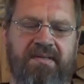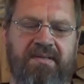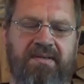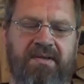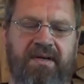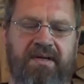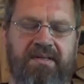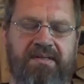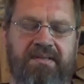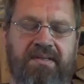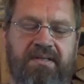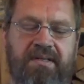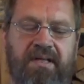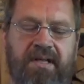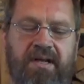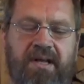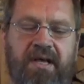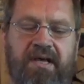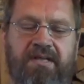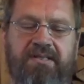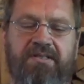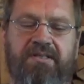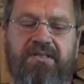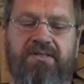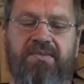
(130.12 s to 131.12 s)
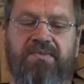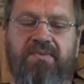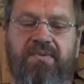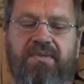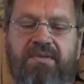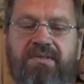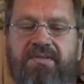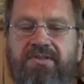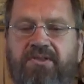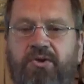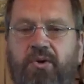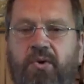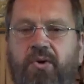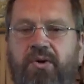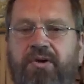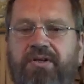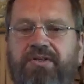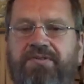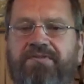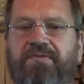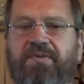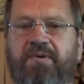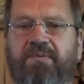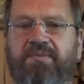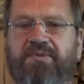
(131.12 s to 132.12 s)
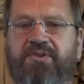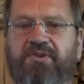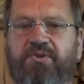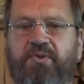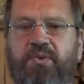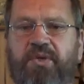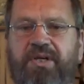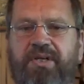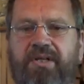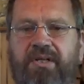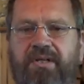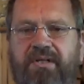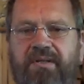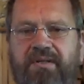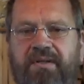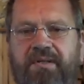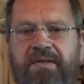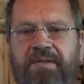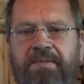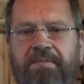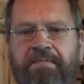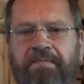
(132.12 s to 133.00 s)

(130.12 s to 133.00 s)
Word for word: Right. The next story is from Sweden.